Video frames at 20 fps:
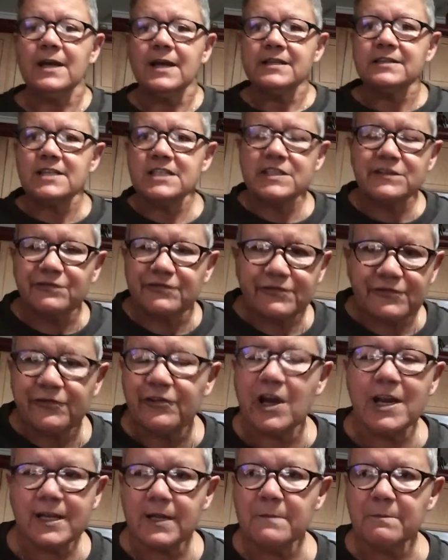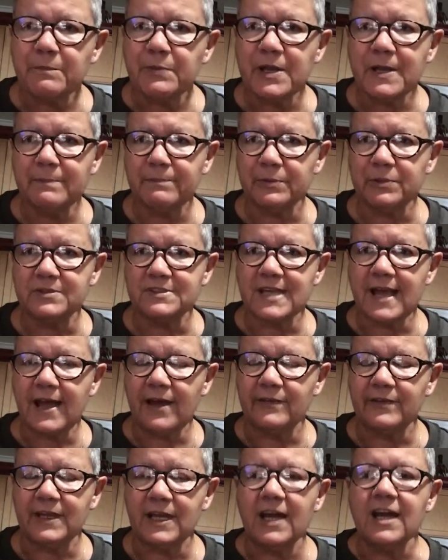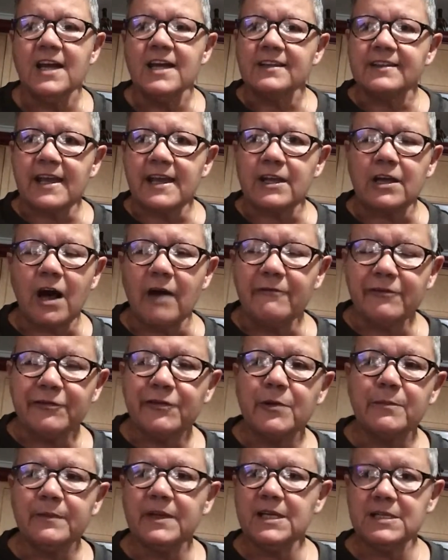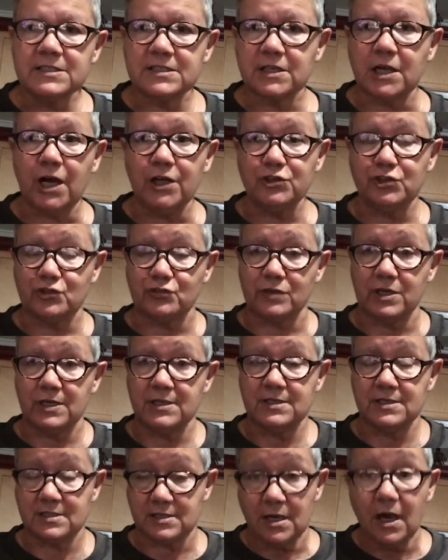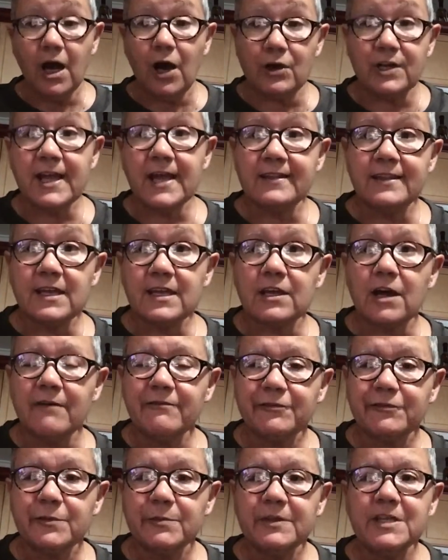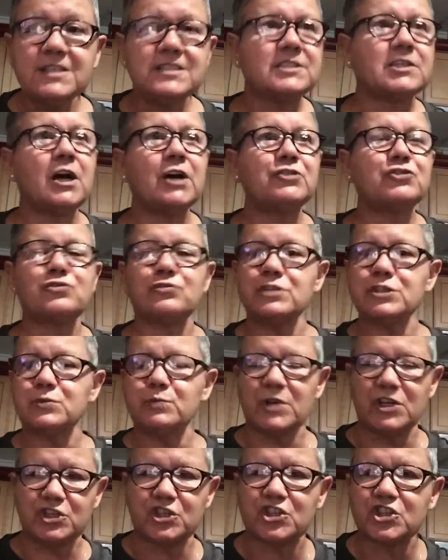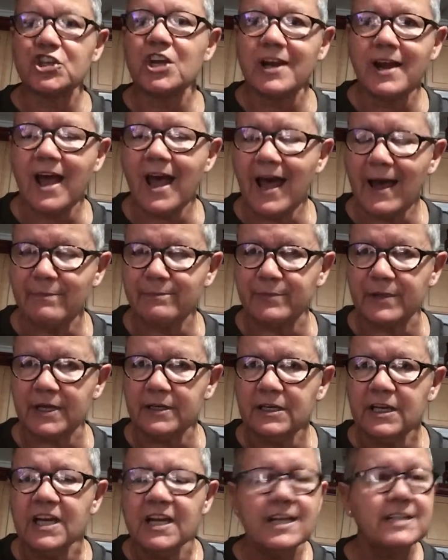These freaking people down there, they come from these countries, okay? They come from these countries where shit happened.